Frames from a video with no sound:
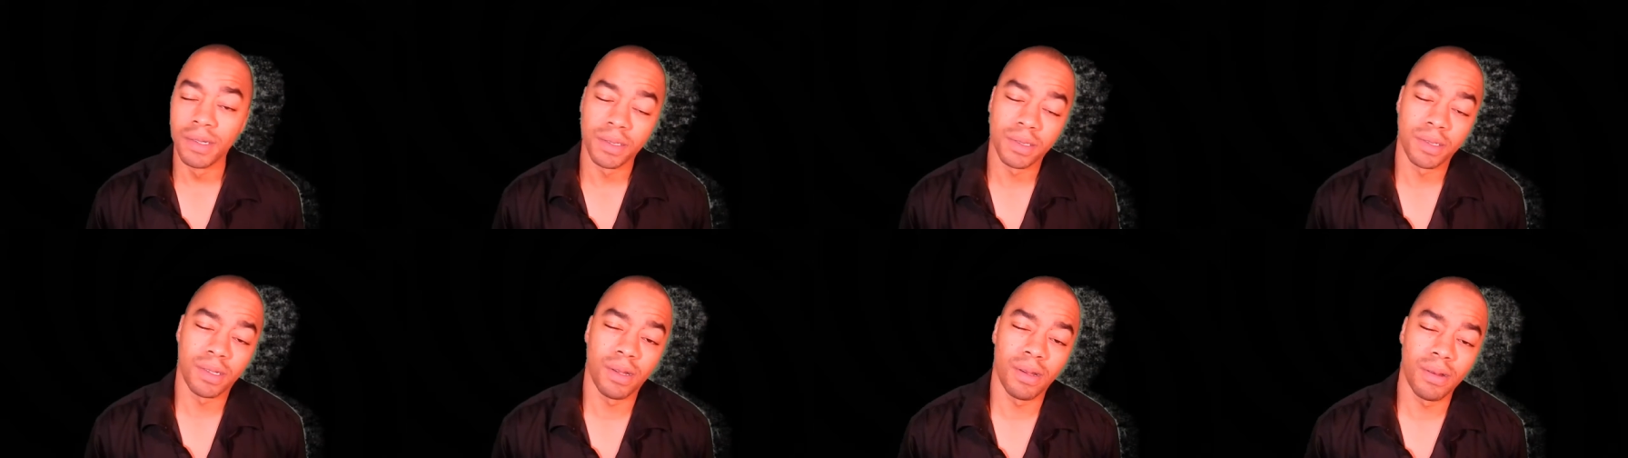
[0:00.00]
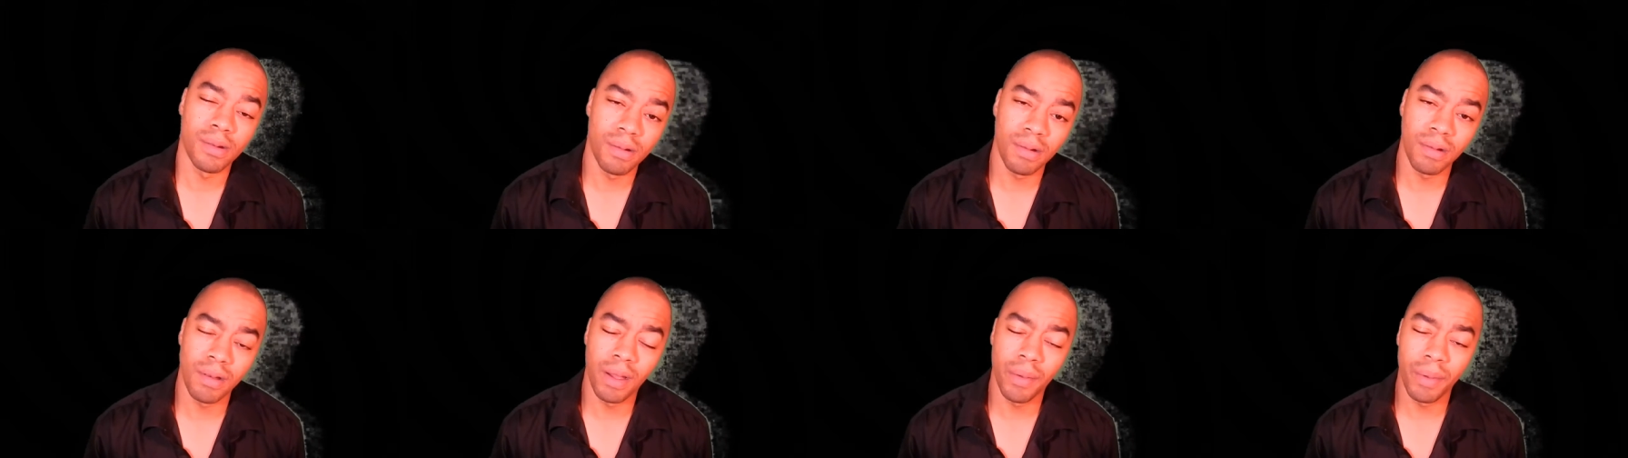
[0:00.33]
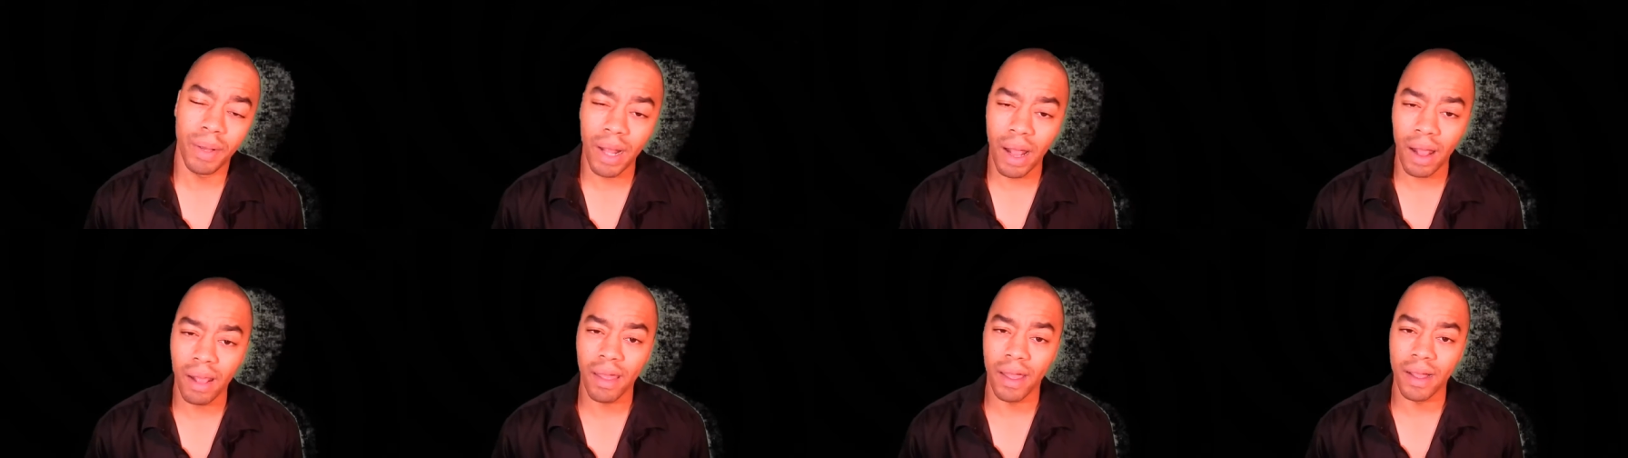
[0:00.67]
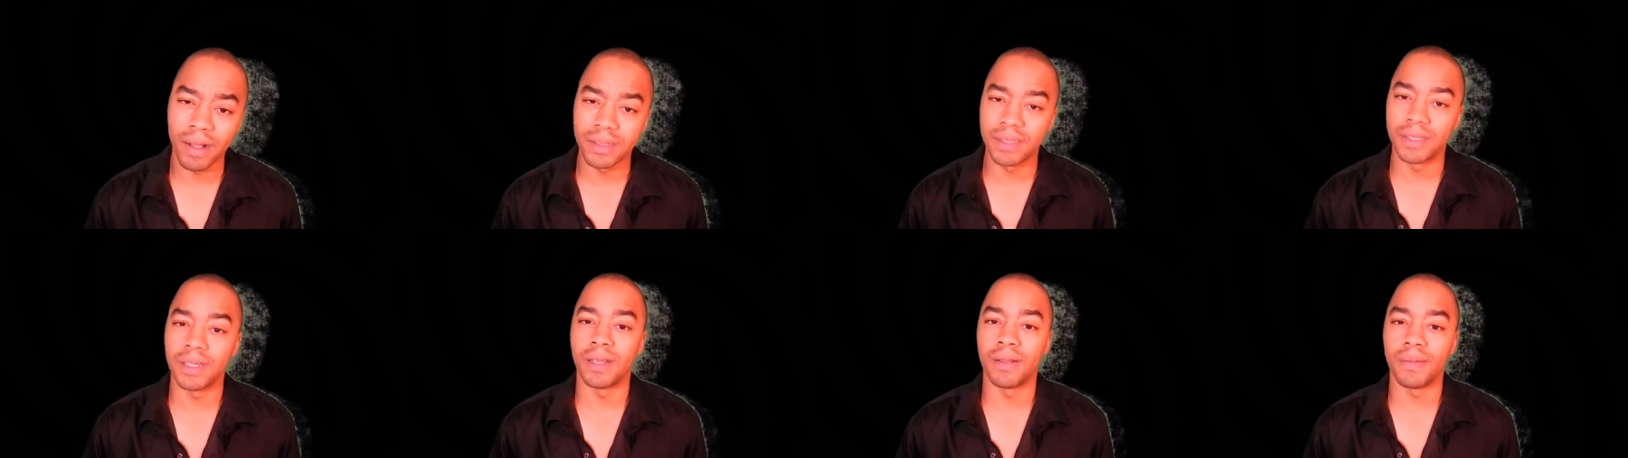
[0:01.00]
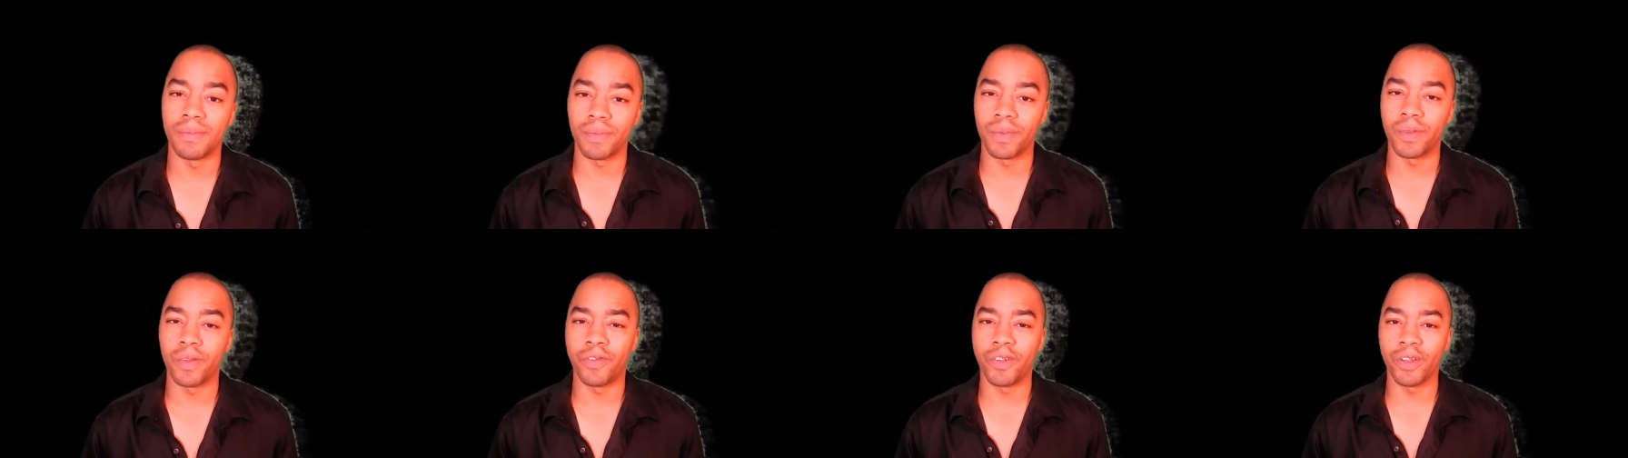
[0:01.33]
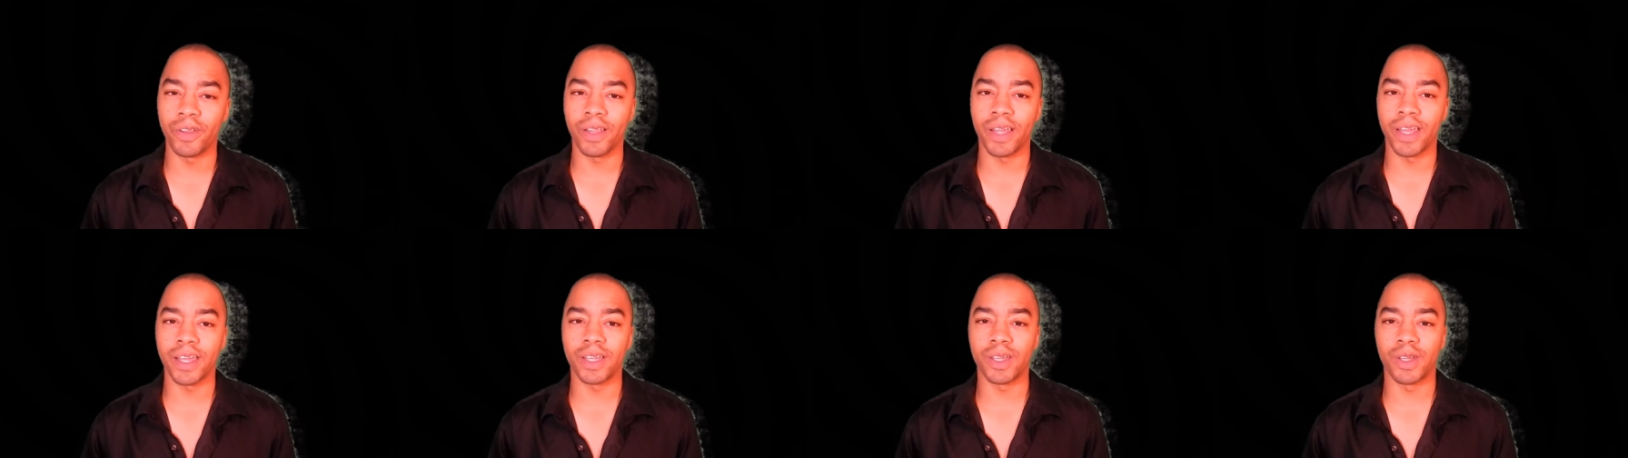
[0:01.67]
So, I mean, I liked it. If
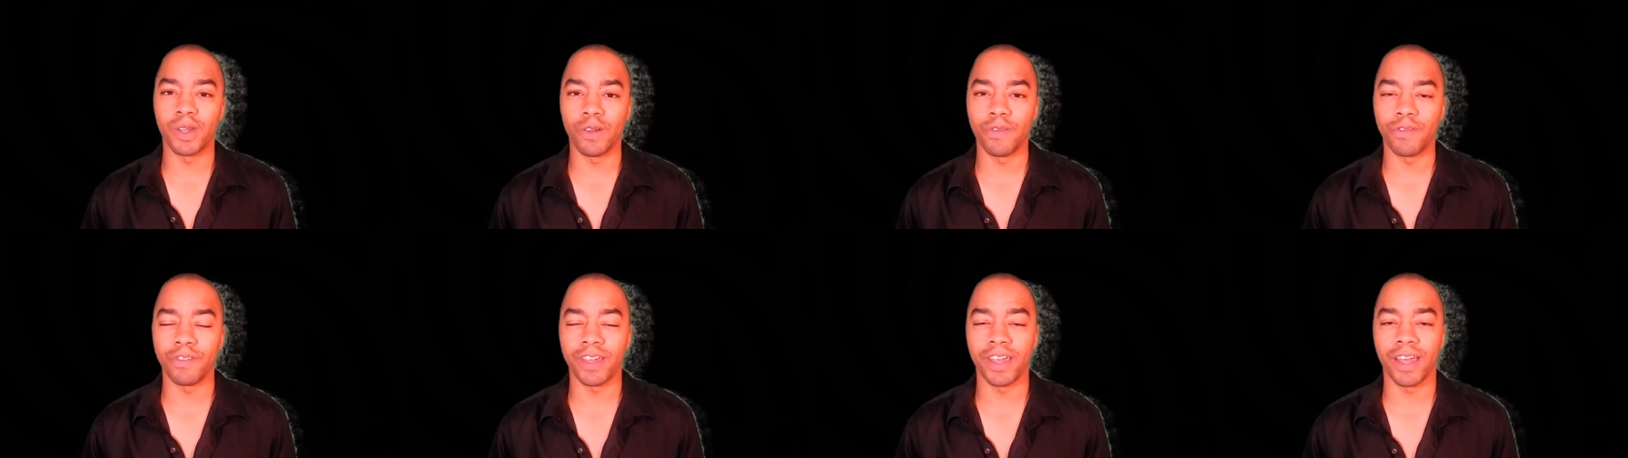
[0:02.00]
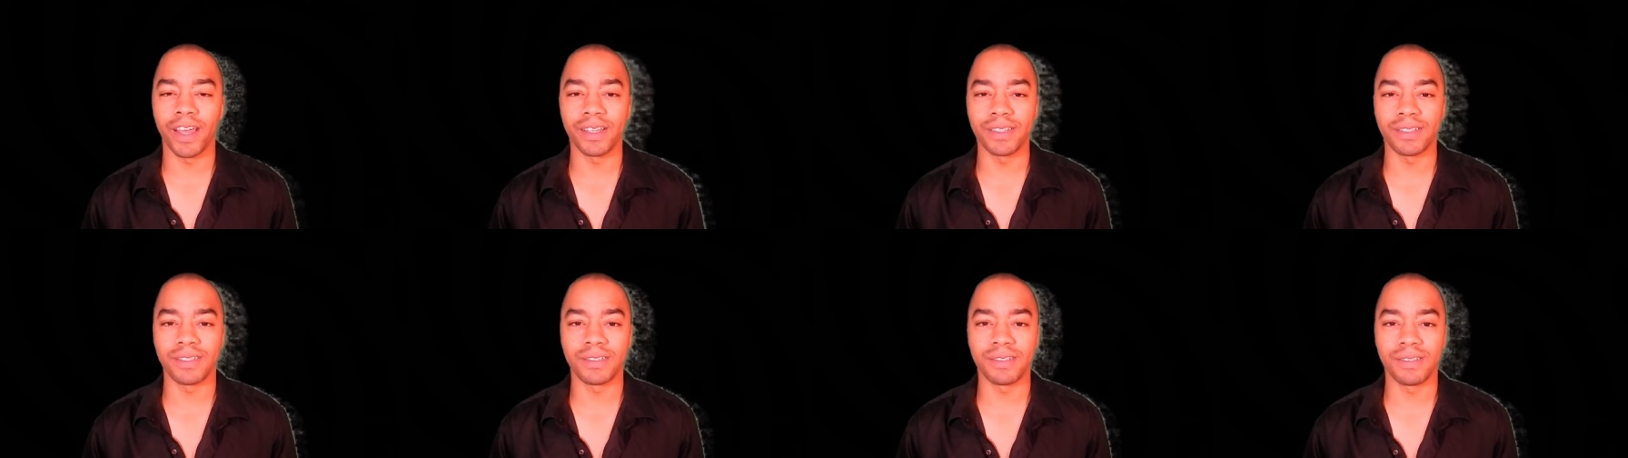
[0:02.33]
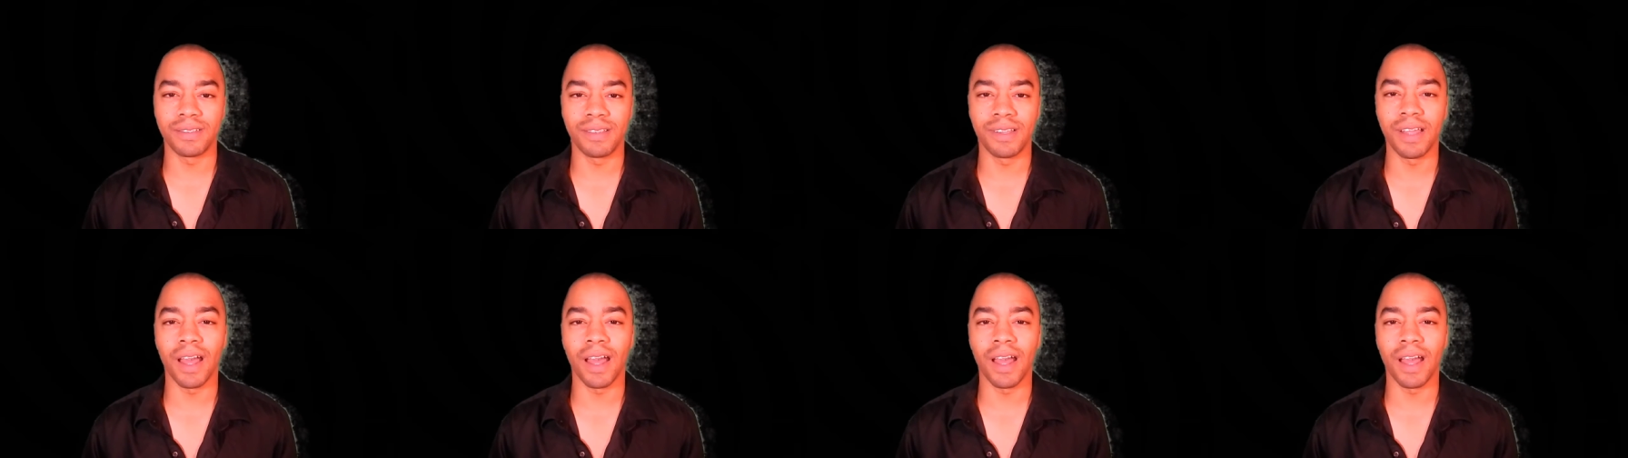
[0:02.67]
you like goofy ass,